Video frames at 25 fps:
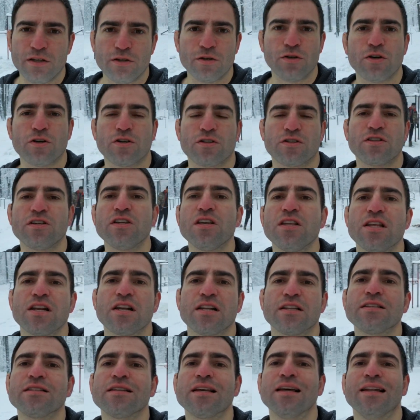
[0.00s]
You're going to see that
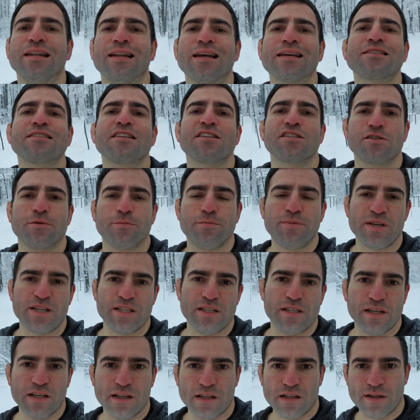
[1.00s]
it's not such a big
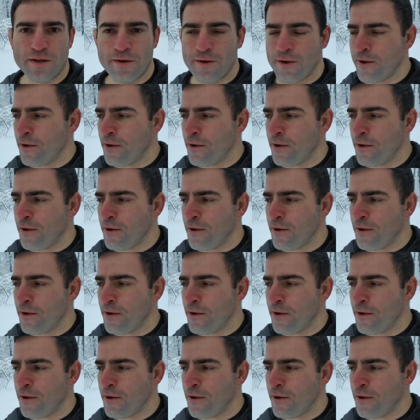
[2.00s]
deal.